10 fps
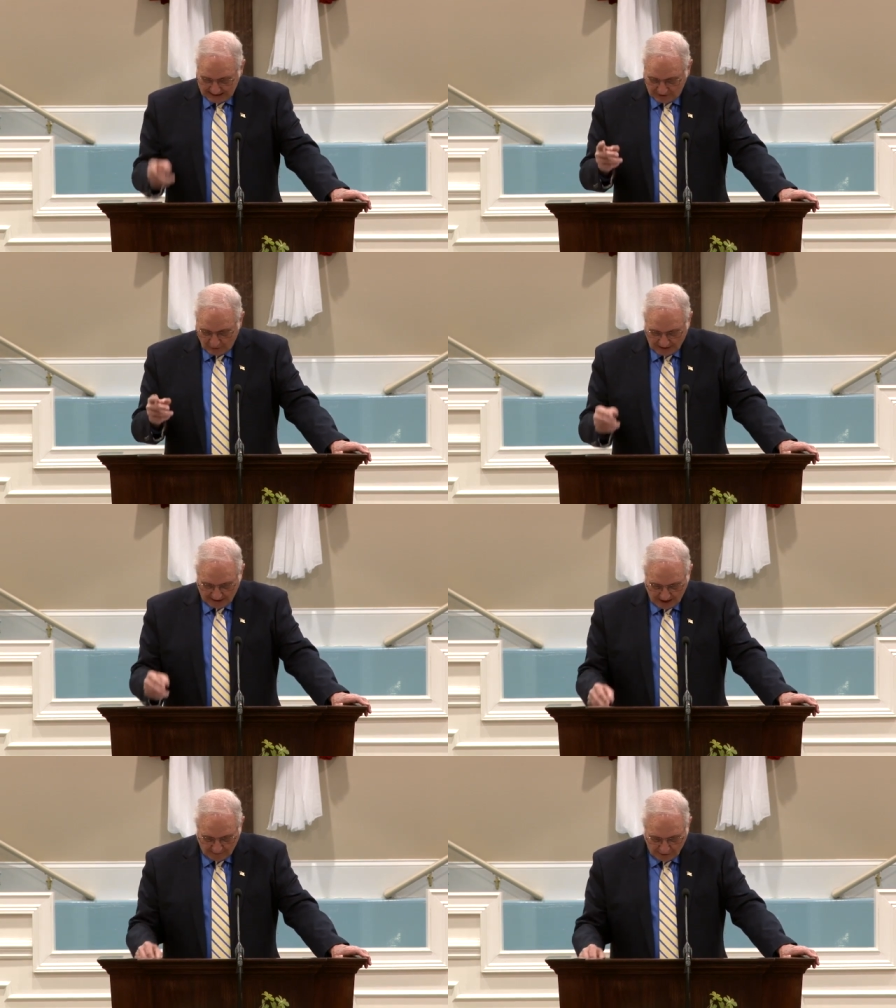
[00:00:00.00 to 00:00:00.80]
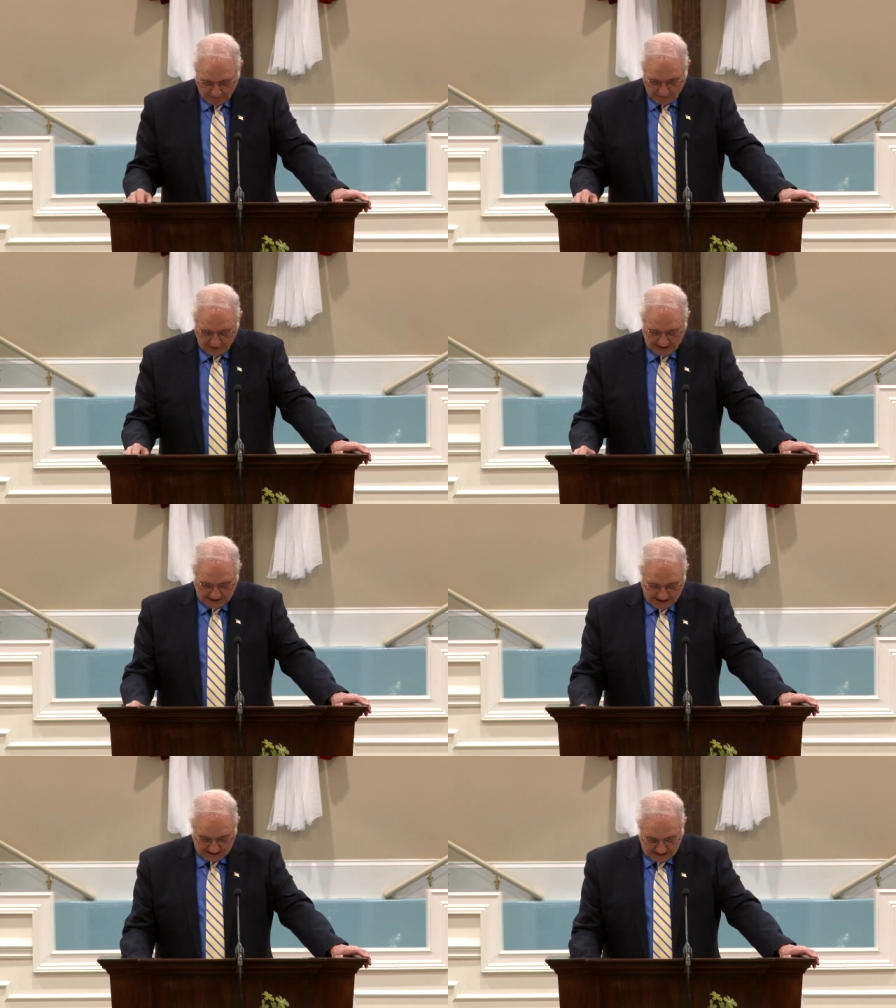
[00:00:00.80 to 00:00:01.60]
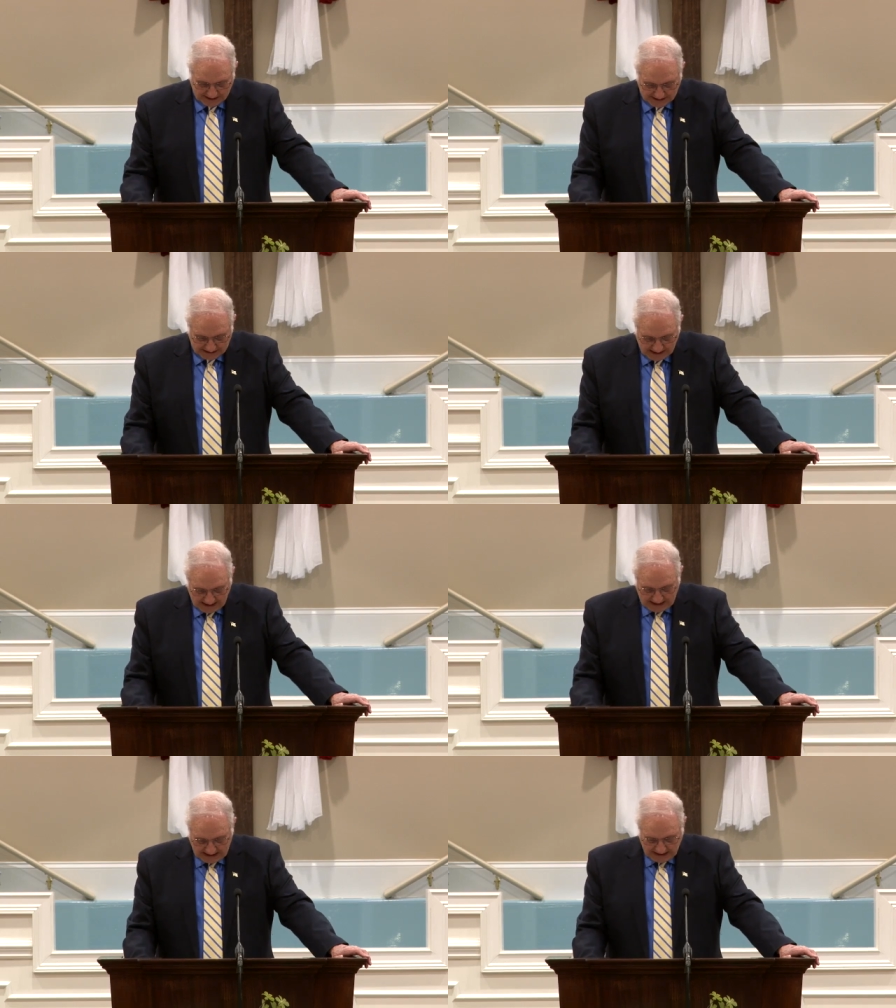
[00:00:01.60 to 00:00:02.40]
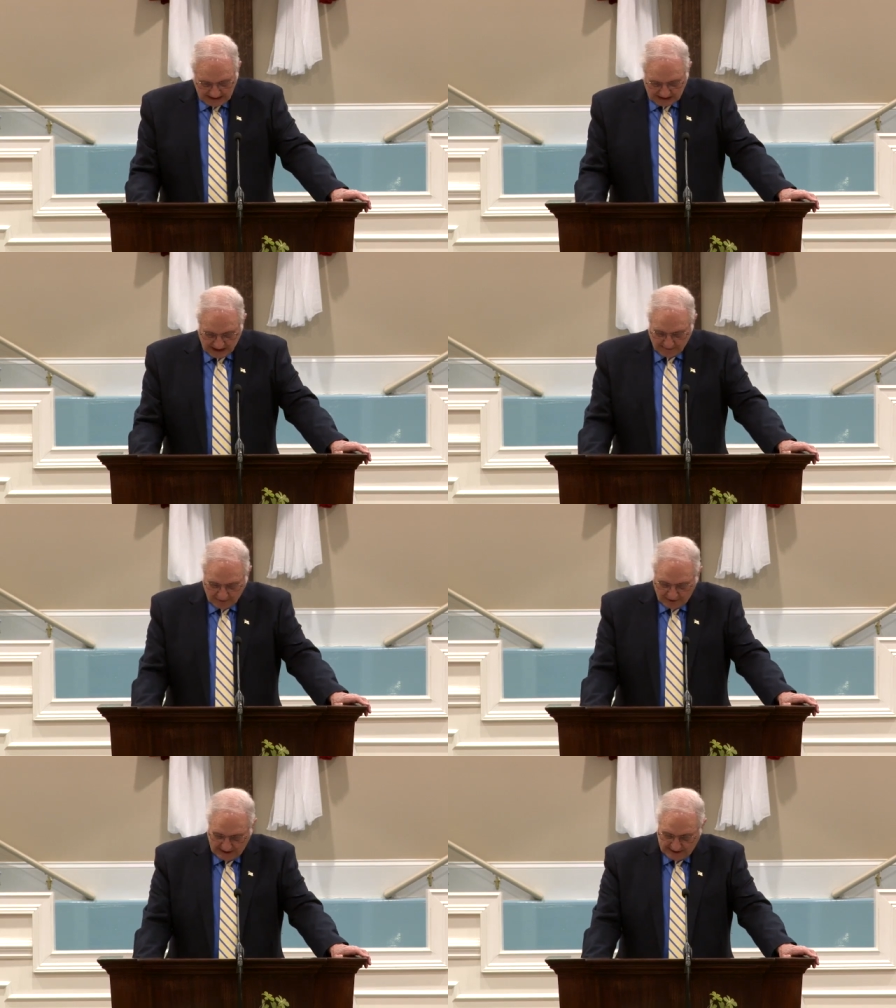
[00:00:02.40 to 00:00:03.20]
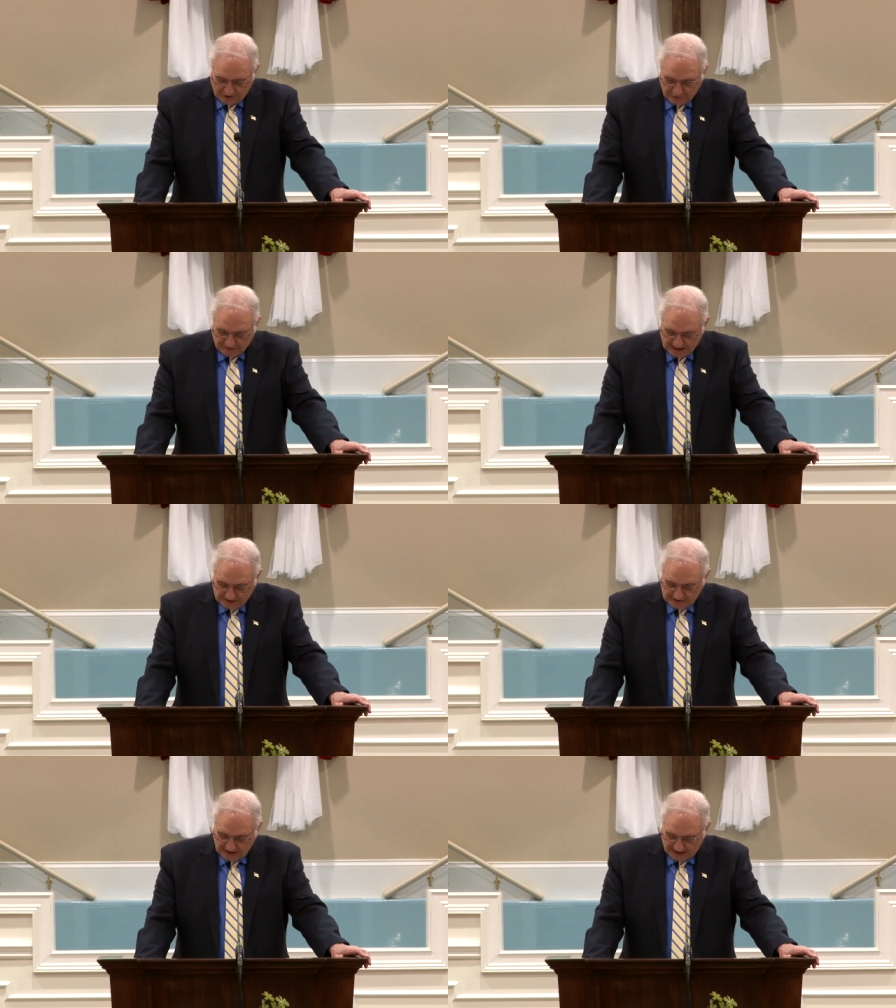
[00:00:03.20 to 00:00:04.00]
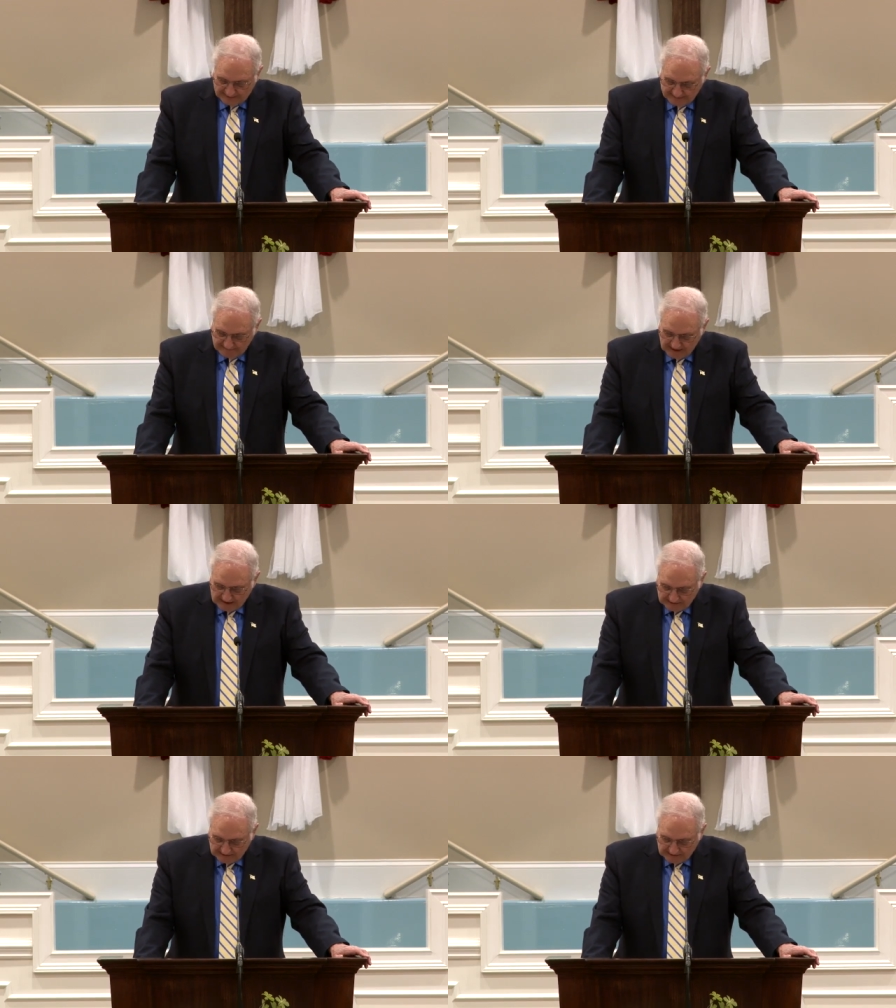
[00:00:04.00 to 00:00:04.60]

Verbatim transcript: And quickly I'll move through it. It says this In December 2011,